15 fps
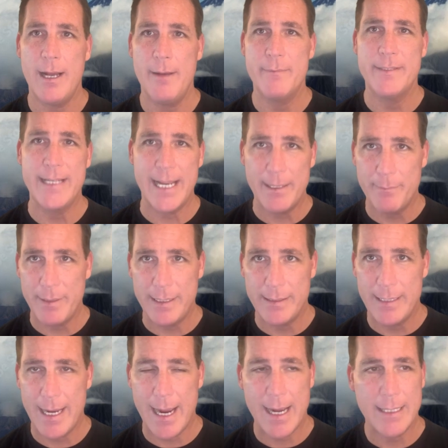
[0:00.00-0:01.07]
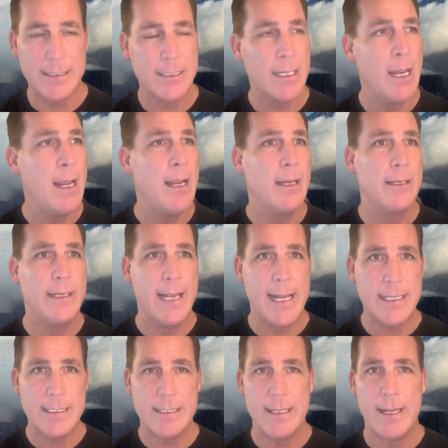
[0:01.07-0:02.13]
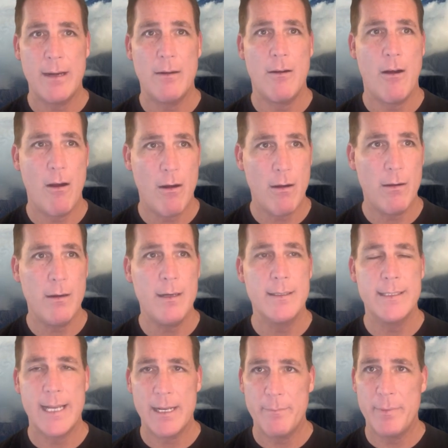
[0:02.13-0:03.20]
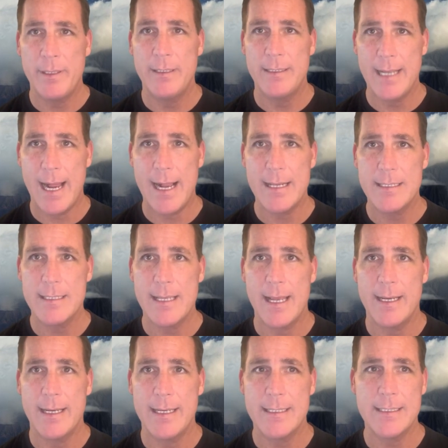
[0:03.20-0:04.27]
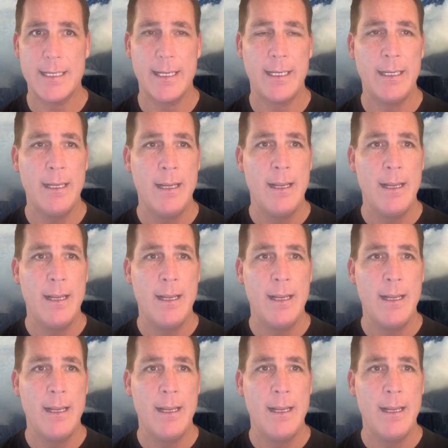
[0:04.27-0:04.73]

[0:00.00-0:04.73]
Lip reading: up deadbeat dads. Yes, there are deadbeat dads. That is a